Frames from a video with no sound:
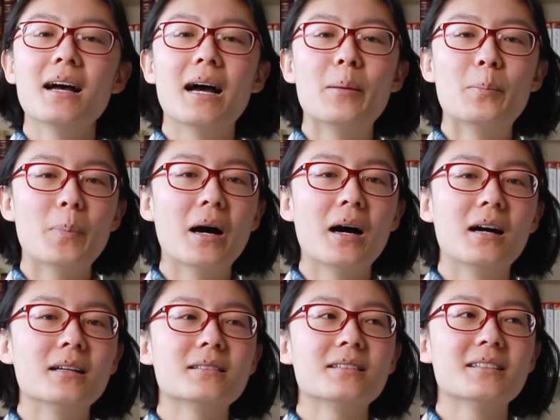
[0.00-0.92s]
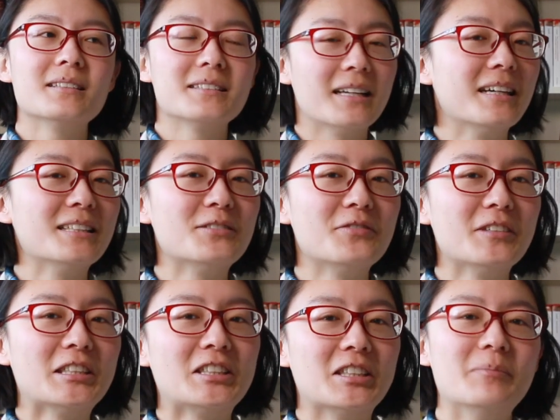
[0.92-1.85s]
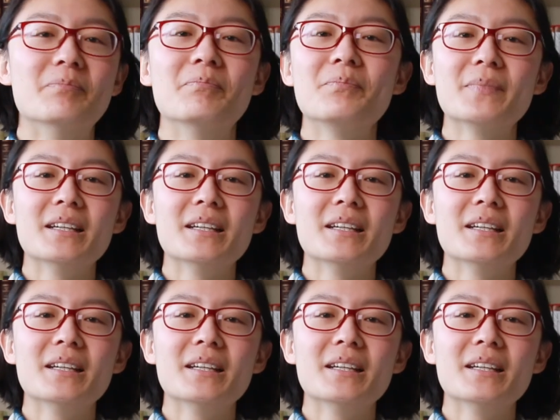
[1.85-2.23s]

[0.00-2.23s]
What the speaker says: and part science fiction.